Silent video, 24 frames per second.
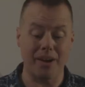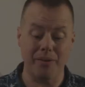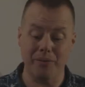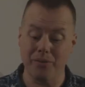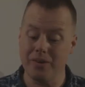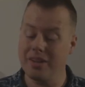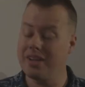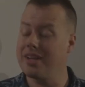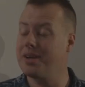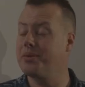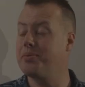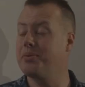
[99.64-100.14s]
I
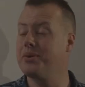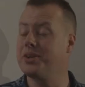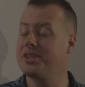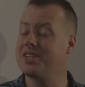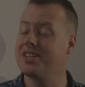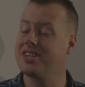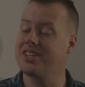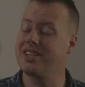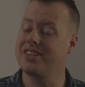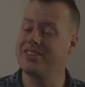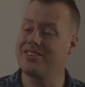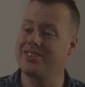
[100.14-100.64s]
really
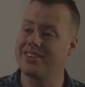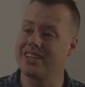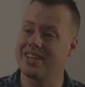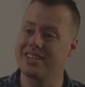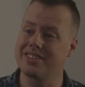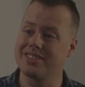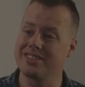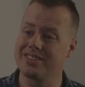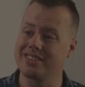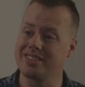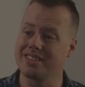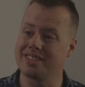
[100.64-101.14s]
appreciate that you
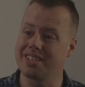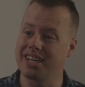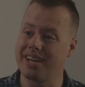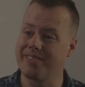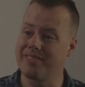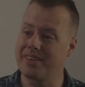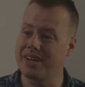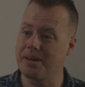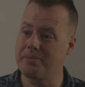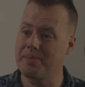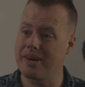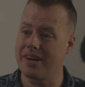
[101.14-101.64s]
guys took the
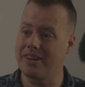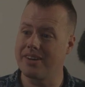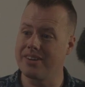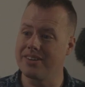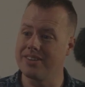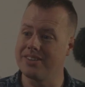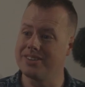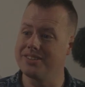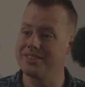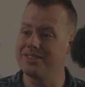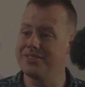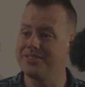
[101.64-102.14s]
time to come out
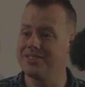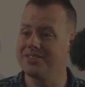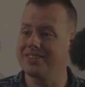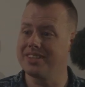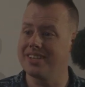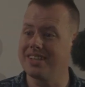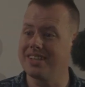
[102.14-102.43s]
here and do this.